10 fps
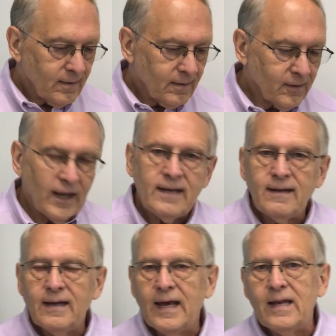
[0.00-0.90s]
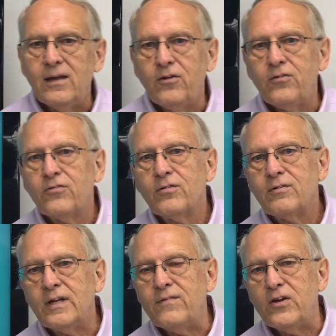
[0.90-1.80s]
In the 1980s
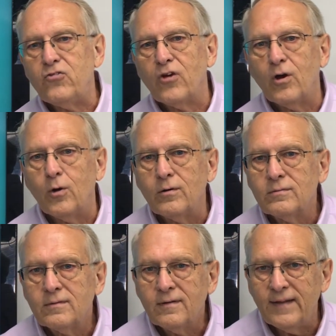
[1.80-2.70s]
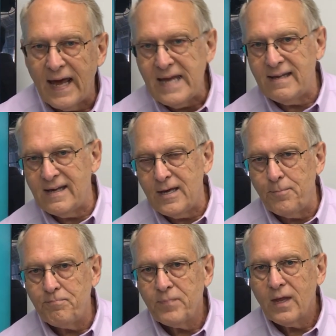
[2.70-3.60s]
TV show The A
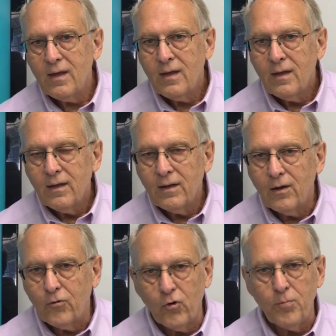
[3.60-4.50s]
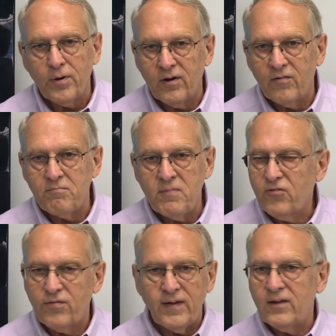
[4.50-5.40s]
Team, a group of
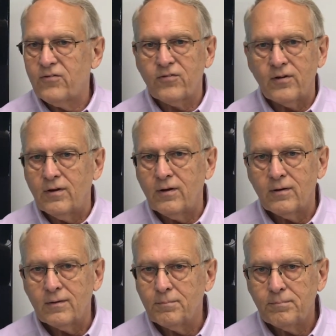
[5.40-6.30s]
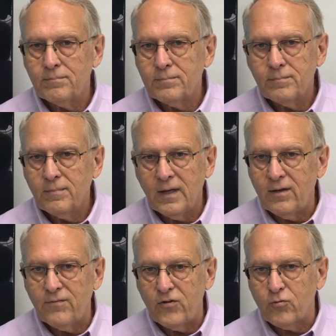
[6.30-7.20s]
misfits, uh,
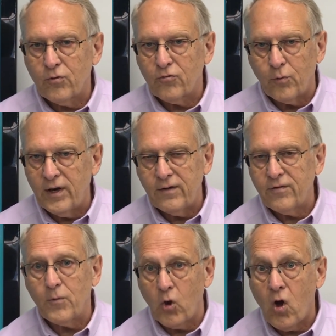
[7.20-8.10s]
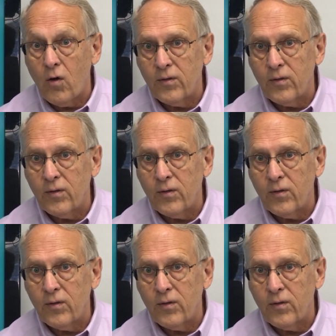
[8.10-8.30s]
individuals running from the law